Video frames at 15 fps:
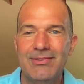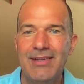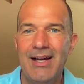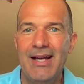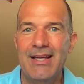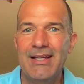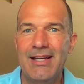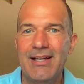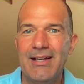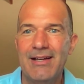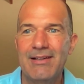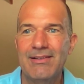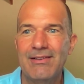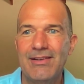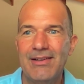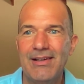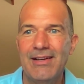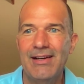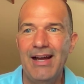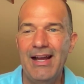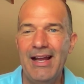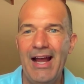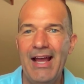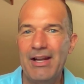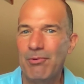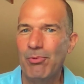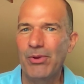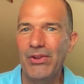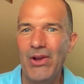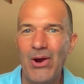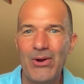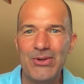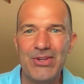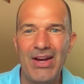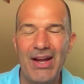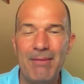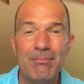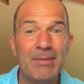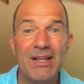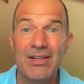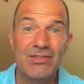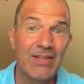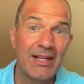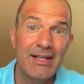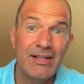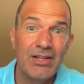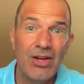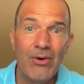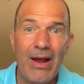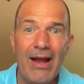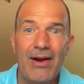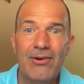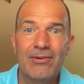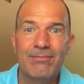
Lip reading: I had a really hard time because I didn't know how.